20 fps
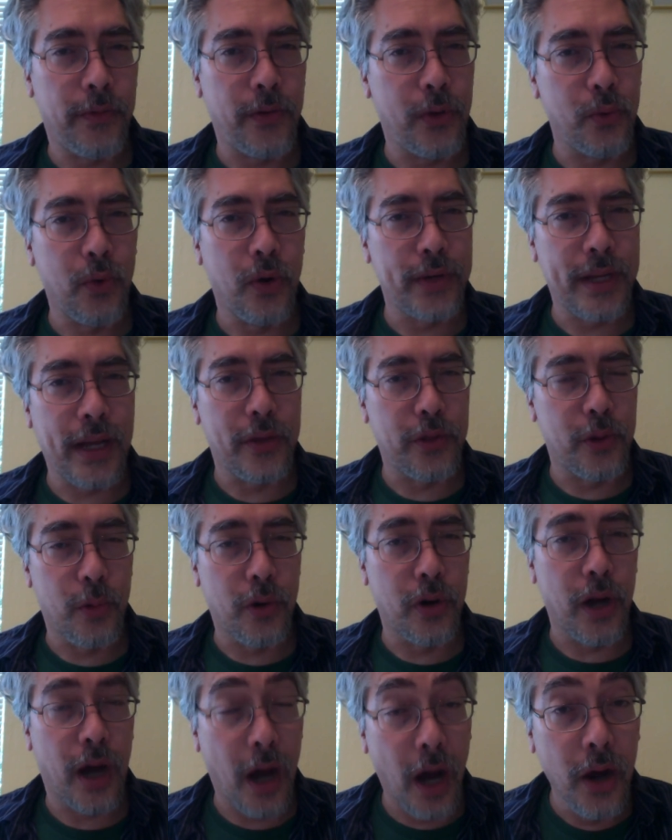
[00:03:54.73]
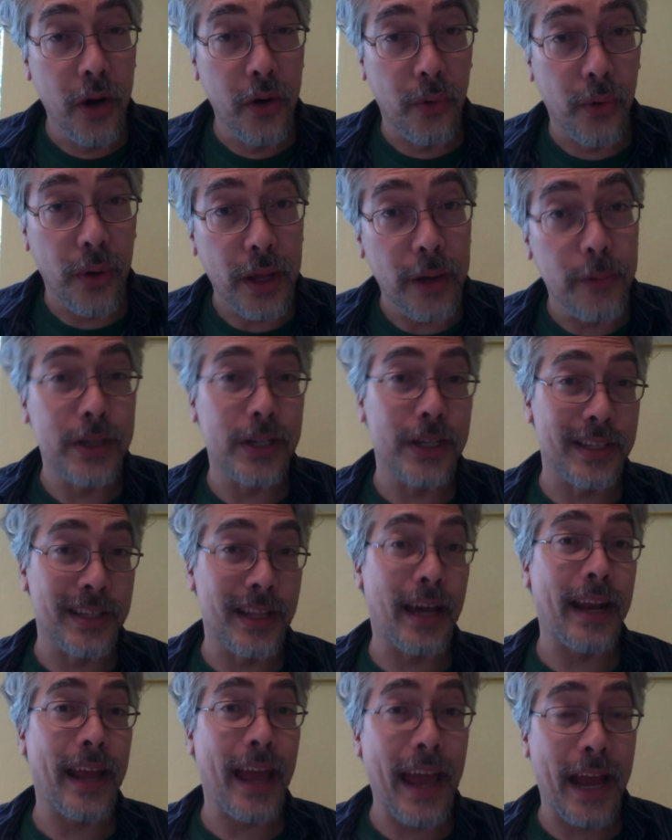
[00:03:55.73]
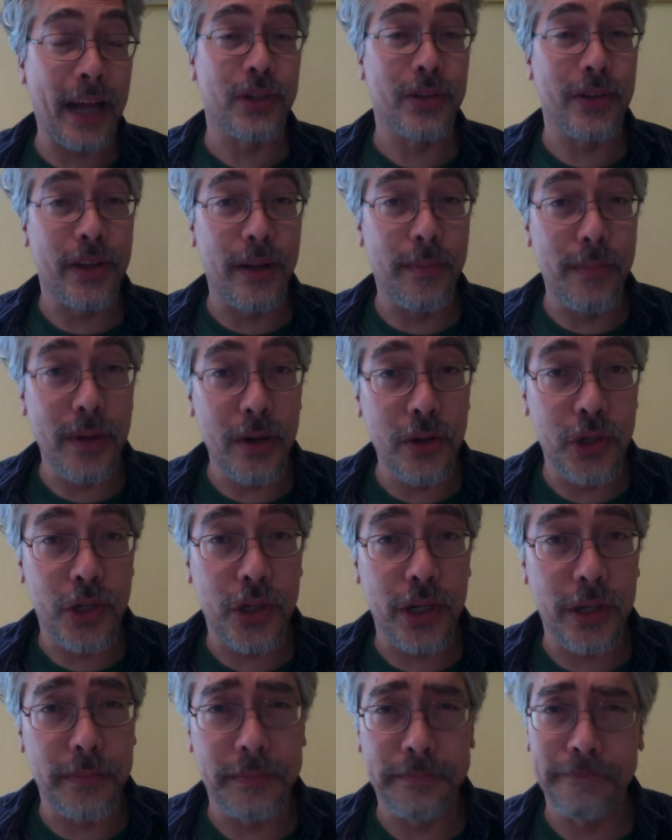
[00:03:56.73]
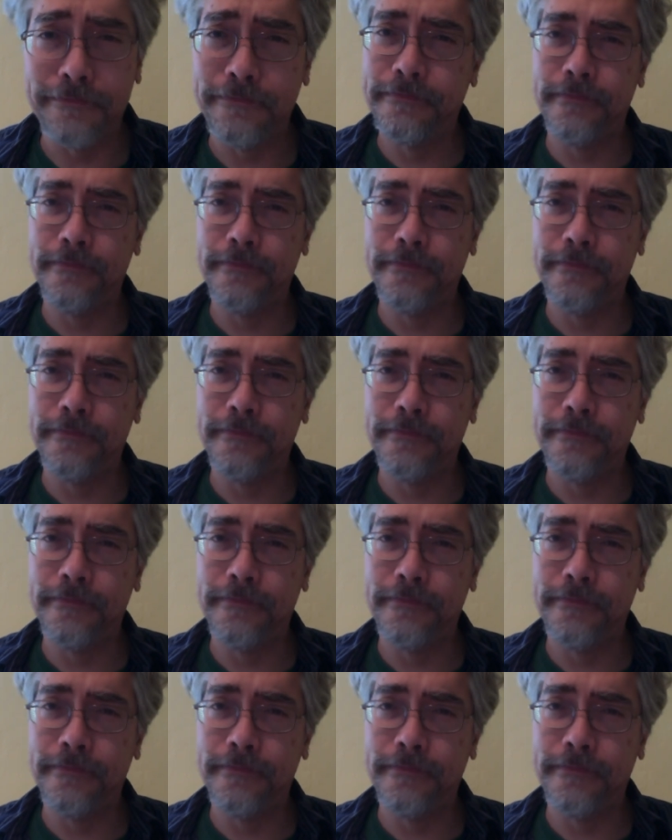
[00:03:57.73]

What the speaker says: if you wrote down the word hungry, which is not actually an emotion,